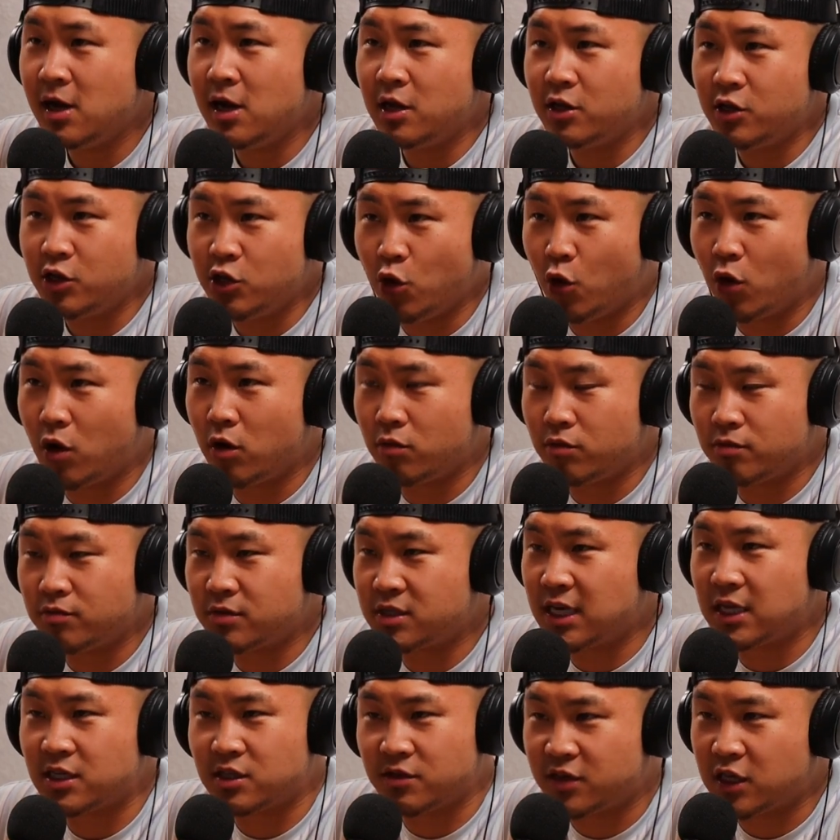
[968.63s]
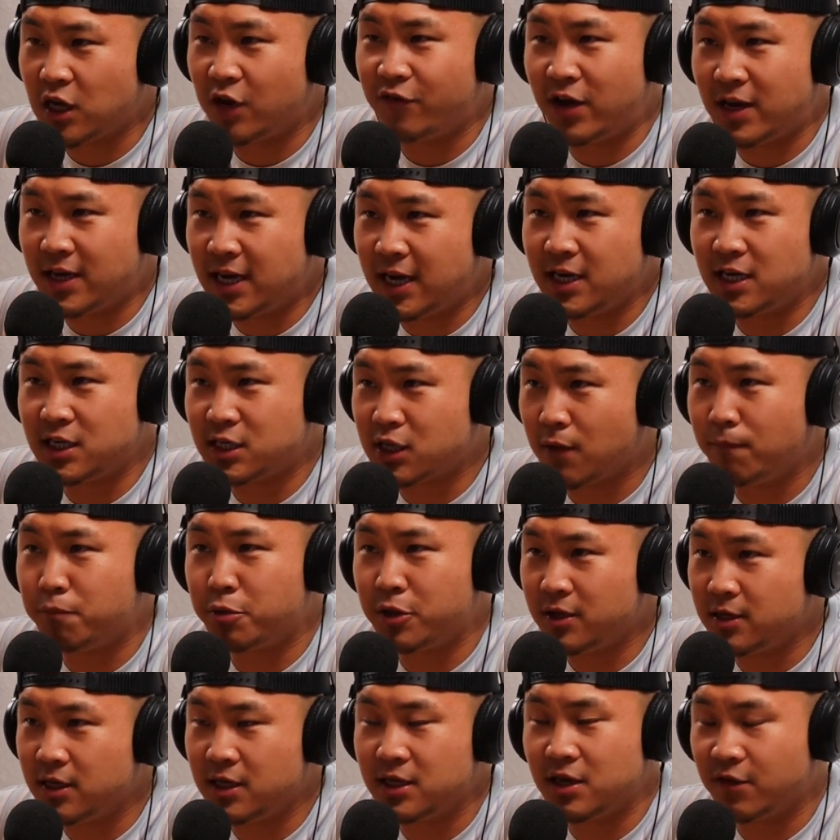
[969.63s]
your sense of self identity is
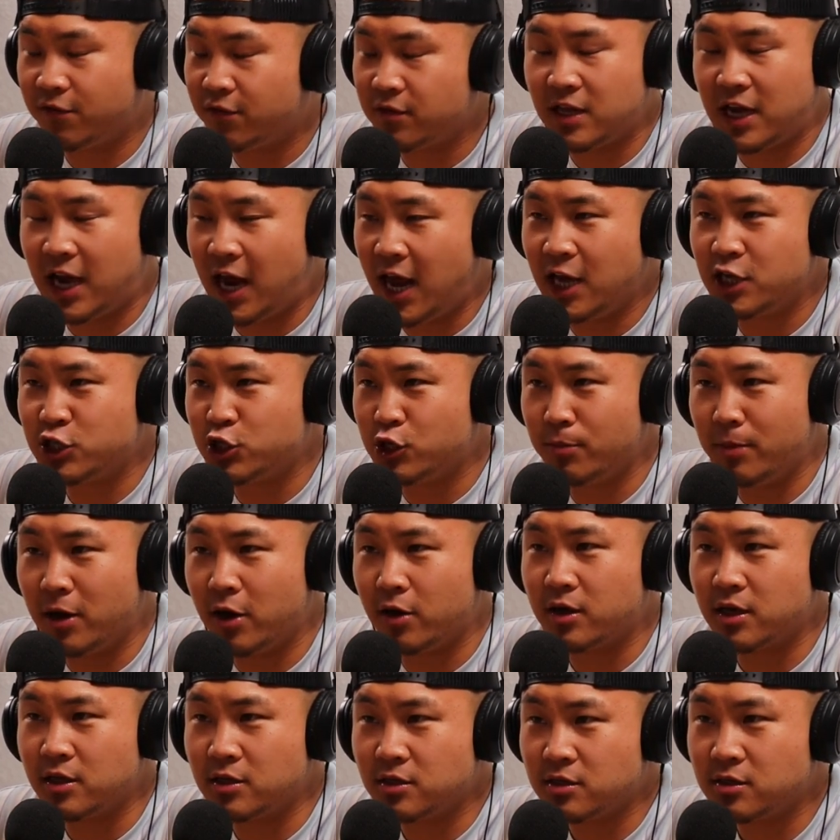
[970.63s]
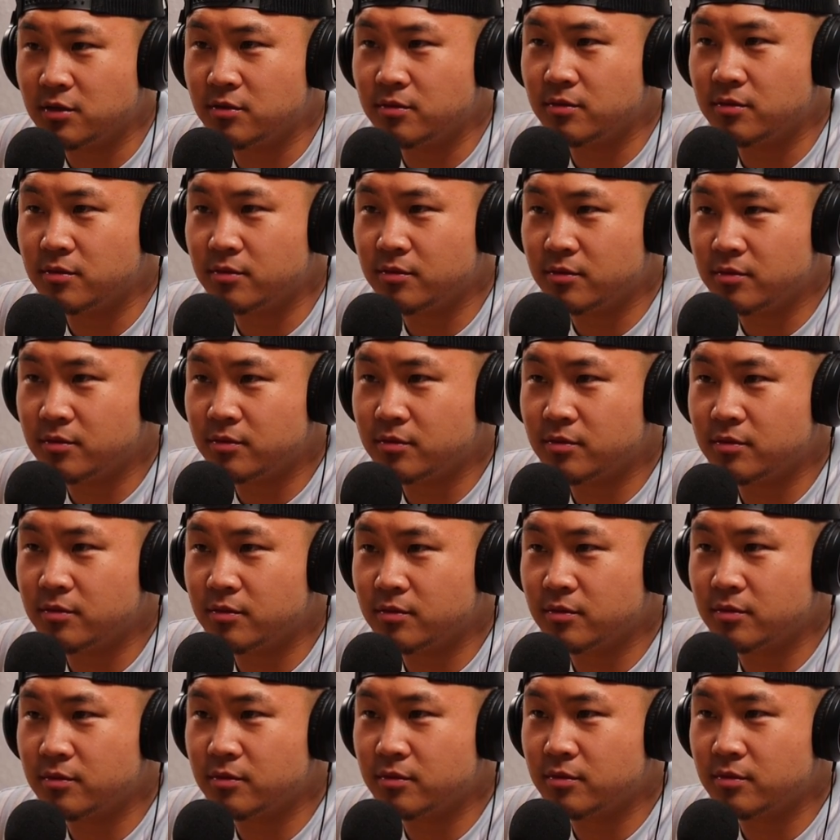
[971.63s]
completely different than Asian Americans.
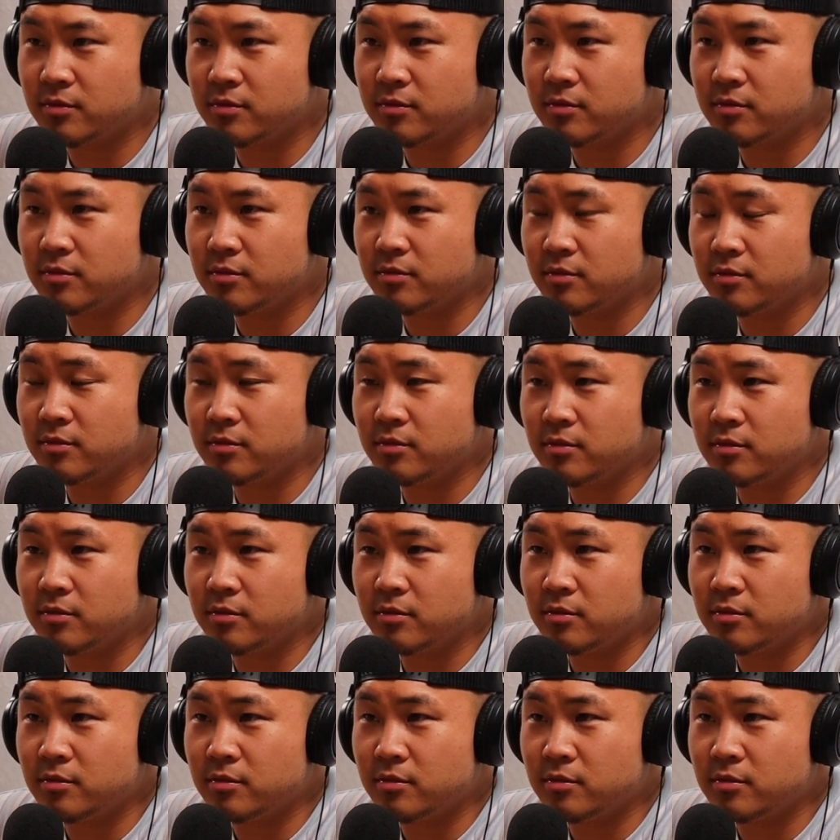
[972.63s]
Fair.